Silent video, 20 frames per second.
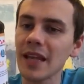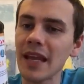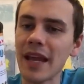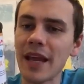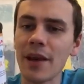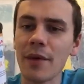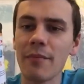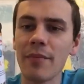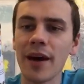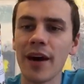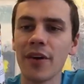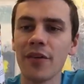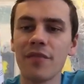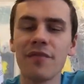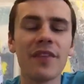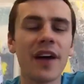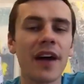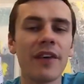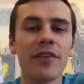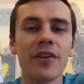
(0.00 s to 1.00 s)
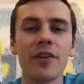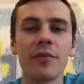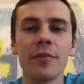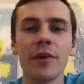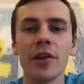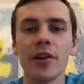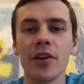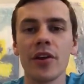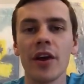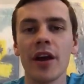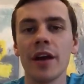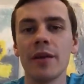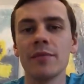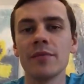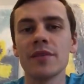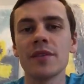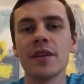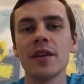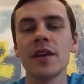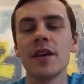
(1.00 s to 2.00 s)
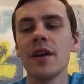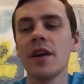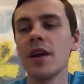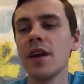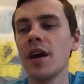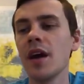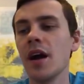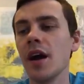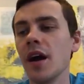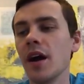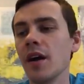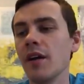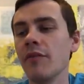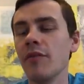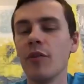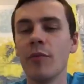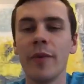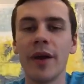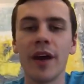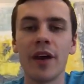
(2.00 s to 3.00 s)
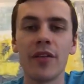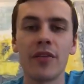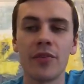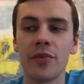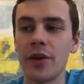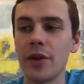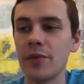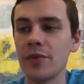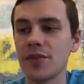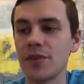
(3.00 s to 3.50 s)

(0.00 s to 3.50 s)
and about 500 milligrams of omega-3.